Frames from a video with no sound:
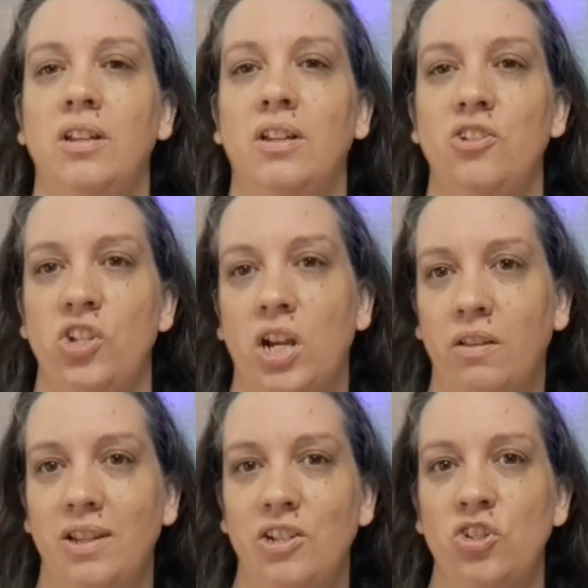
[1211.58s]

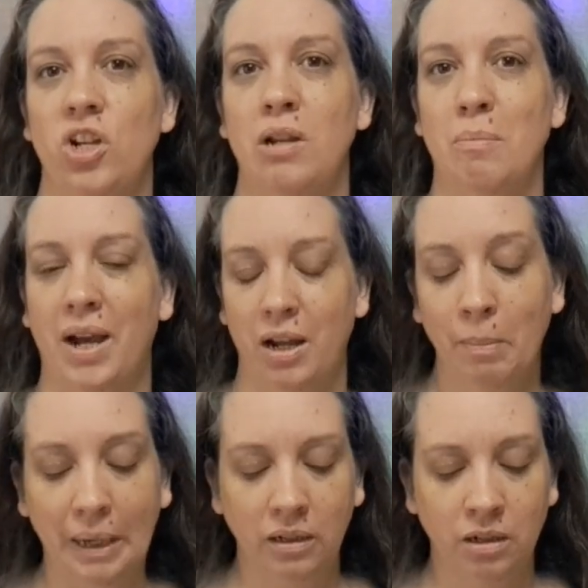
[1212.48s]
challenge, in my
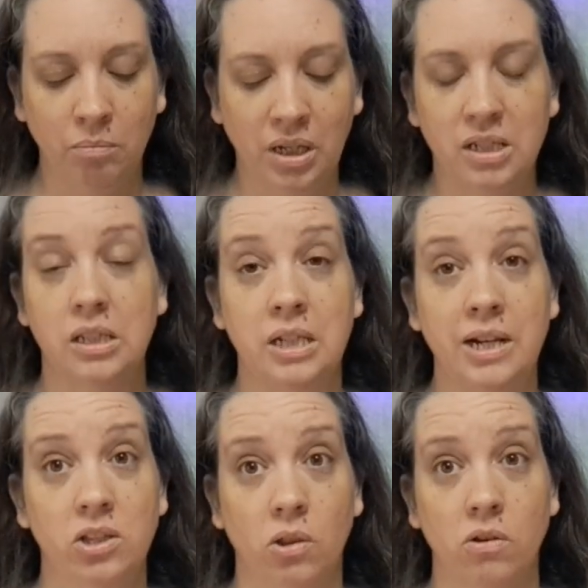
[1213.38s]
opinion, because it
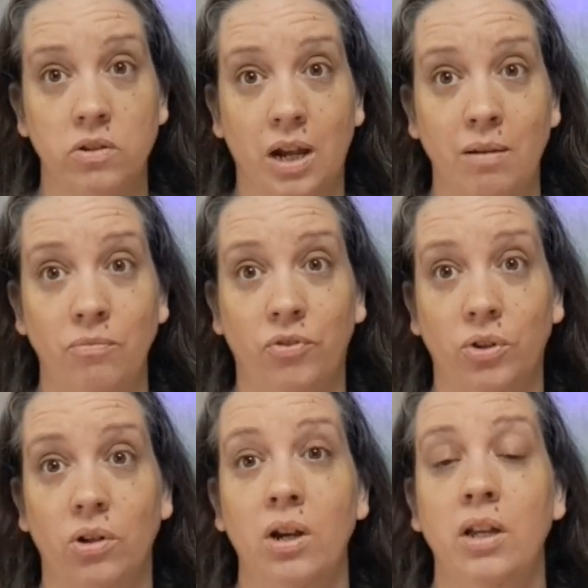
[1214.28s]
takes a long time
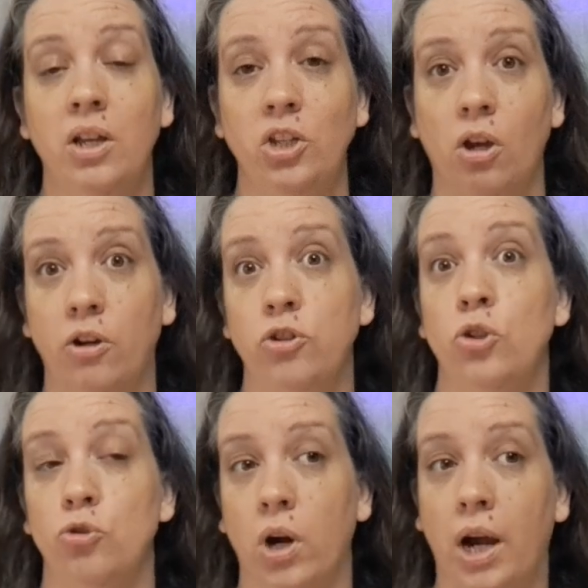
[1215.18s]
for yarn to
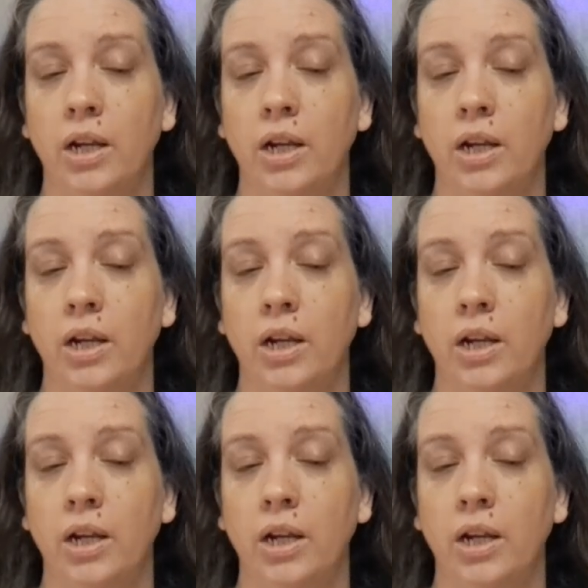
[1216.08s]
dry.